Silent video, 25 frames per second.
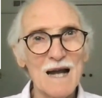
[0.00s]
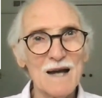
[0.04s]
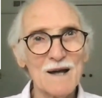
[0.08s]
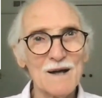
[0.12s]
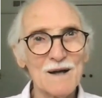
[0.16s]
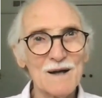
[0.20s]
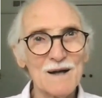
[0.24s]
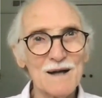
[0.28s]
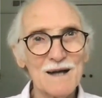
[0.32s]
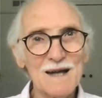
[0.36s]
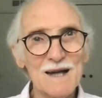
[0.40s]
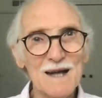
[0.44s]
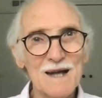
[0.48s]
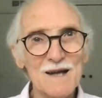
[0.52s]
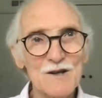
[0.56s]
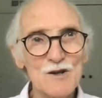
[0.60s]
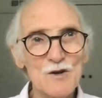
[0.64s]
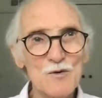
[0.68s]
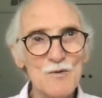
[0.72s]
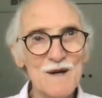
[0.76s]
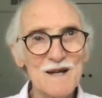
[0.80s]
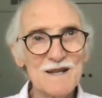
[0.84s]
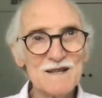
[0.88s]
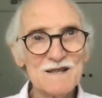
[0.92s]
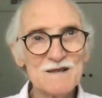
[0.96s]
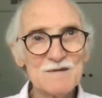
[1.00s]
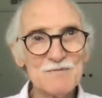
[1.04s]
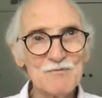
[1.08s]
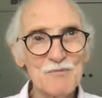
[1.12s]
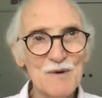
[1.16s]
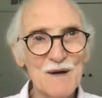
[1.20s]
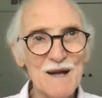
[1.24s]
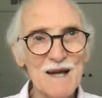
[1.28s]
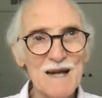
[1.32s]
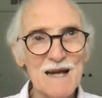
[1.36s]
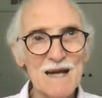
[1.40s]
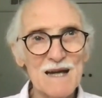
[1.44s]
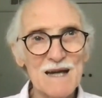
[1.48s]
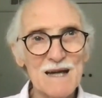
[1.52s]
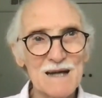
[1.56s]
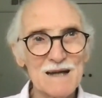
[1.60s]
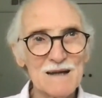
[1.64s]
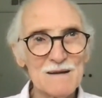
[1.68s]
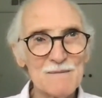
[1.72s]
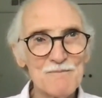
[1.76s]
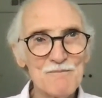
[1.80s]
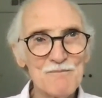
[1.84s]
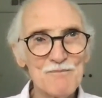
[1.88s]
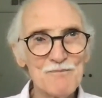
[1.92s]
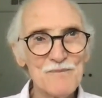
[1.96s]
Alan. Can you
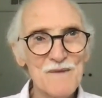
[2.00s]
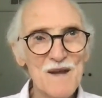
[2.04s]
explain?